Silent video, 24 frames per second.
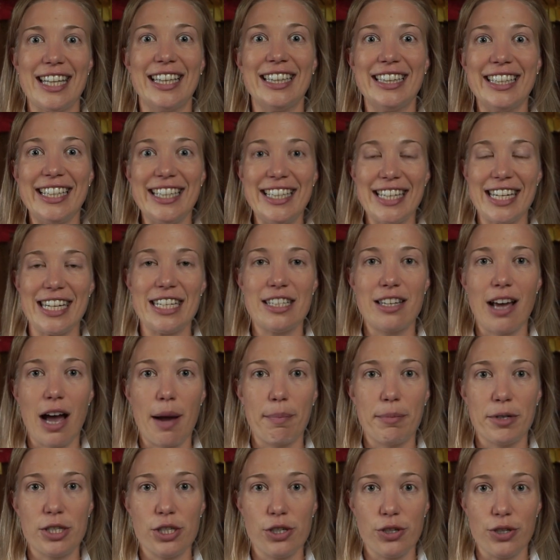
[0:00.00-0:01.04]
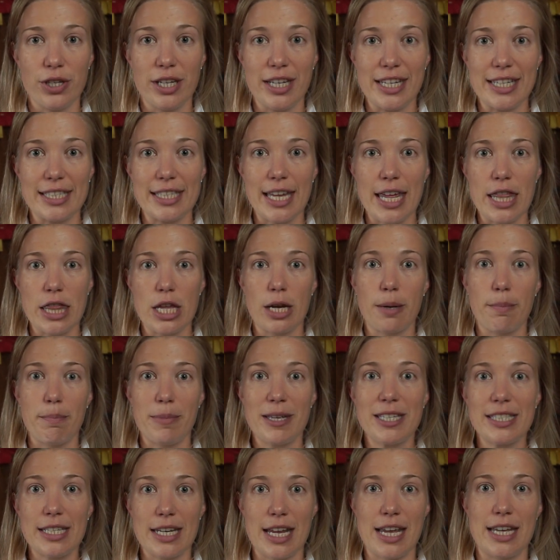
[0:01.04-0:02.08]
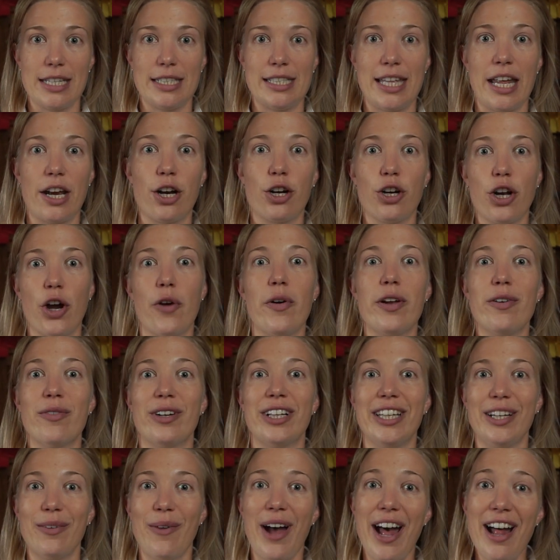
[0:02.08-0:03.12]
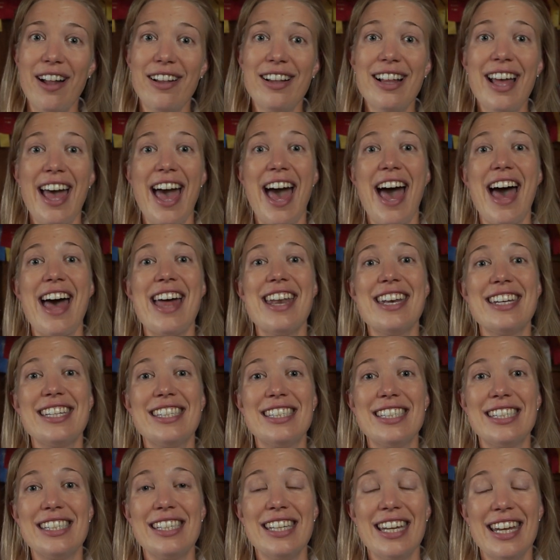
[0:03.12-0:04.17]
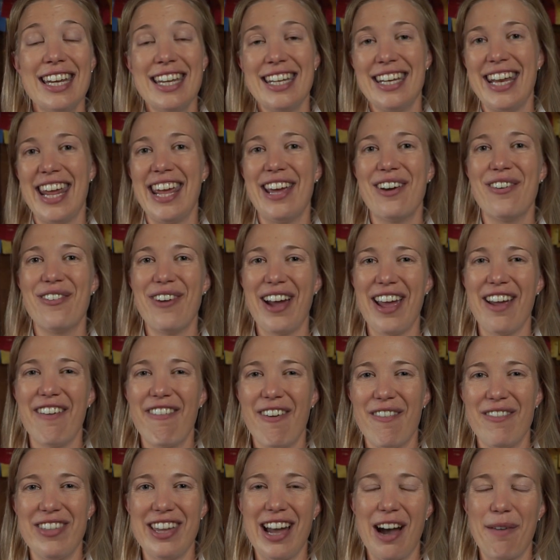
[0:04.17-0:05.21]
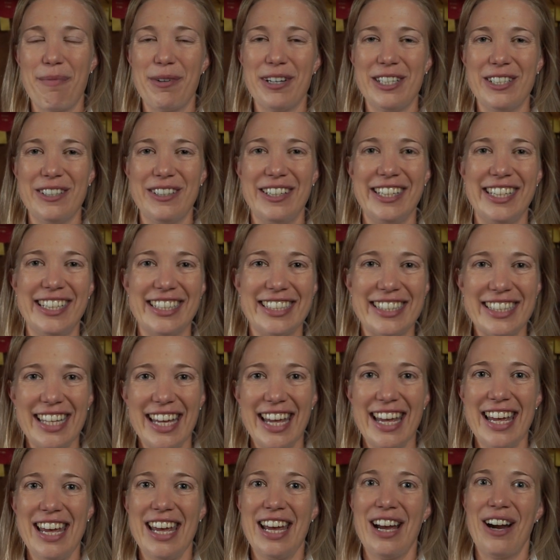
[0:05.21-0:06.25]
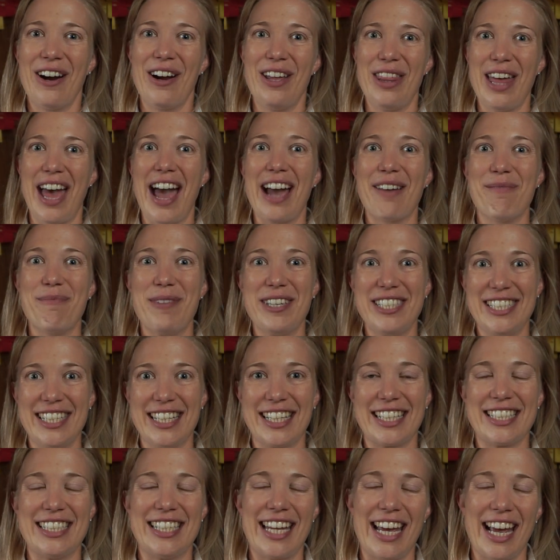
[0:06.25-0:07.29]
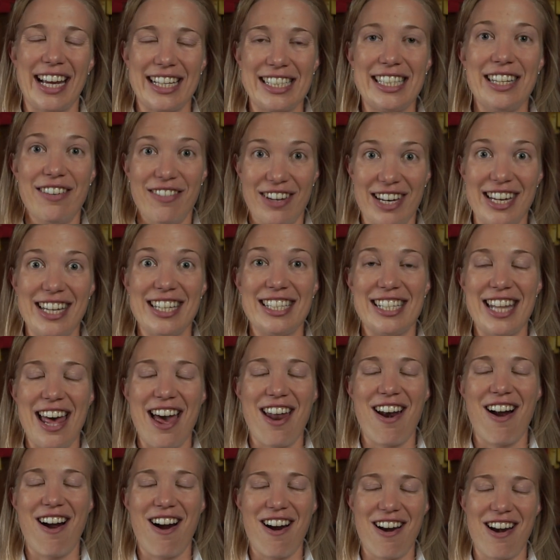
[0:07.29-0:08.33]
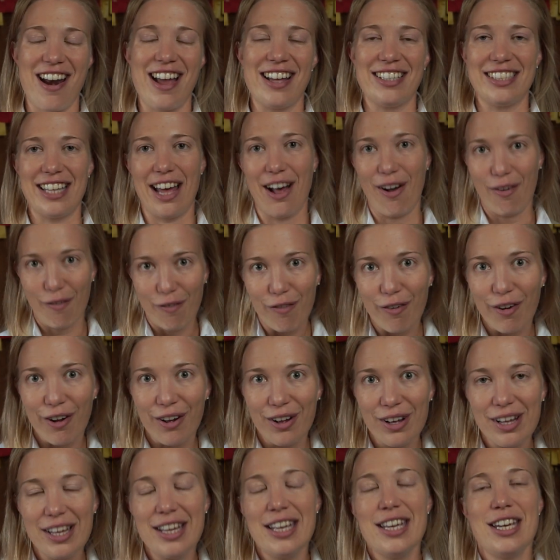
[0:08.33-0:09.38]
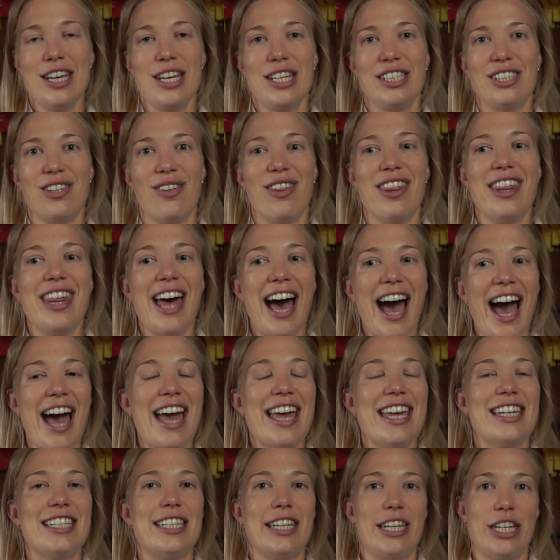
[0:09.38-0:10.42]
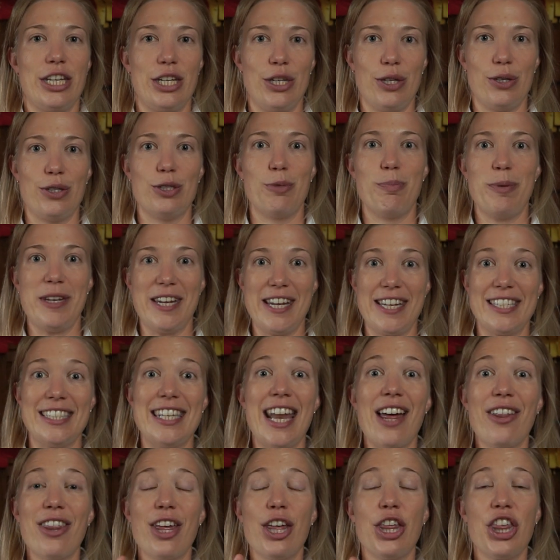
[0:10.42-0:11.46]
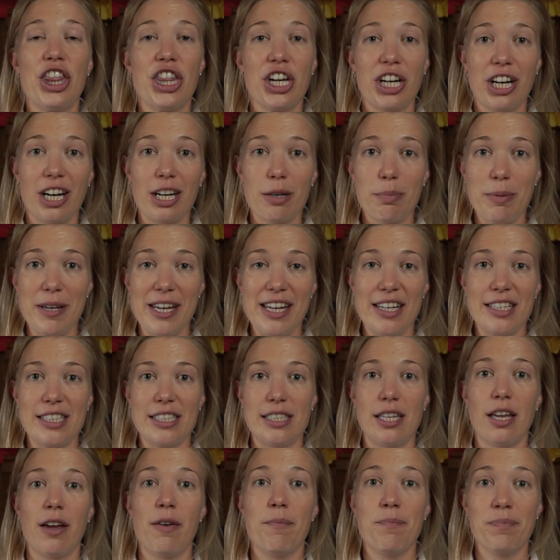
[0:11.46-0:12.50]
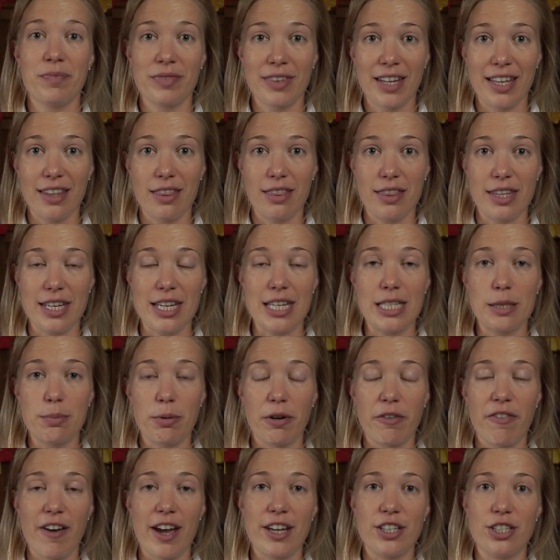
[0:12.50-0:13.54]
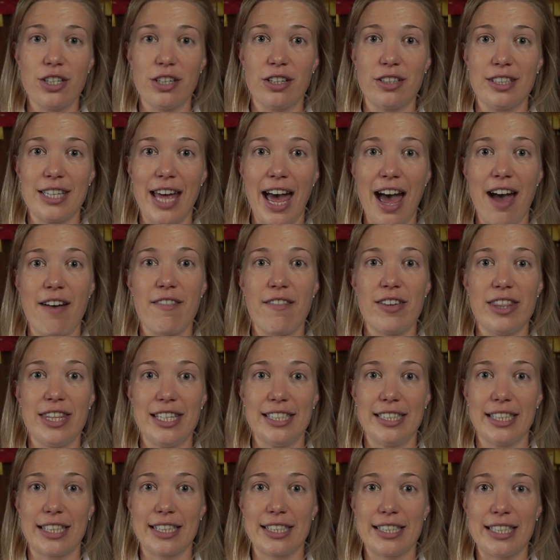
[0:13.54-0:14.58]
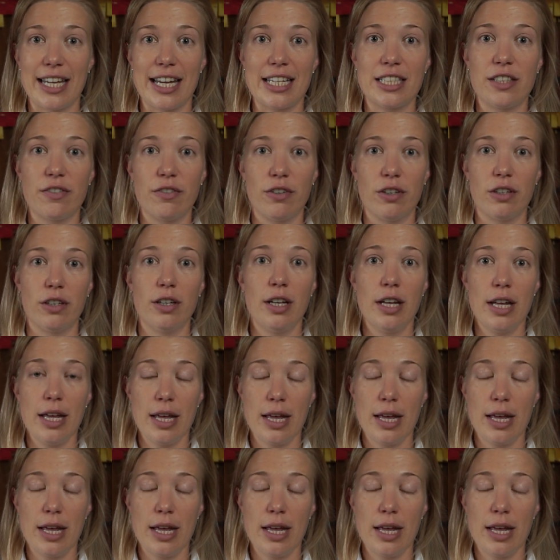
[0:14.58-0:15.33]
and lean into opportunities in their business that are going really well and stay away from the opportunities or the business activities that aren't as helpful. So that is a huge piece. Now the third piece that these professionals have at these successful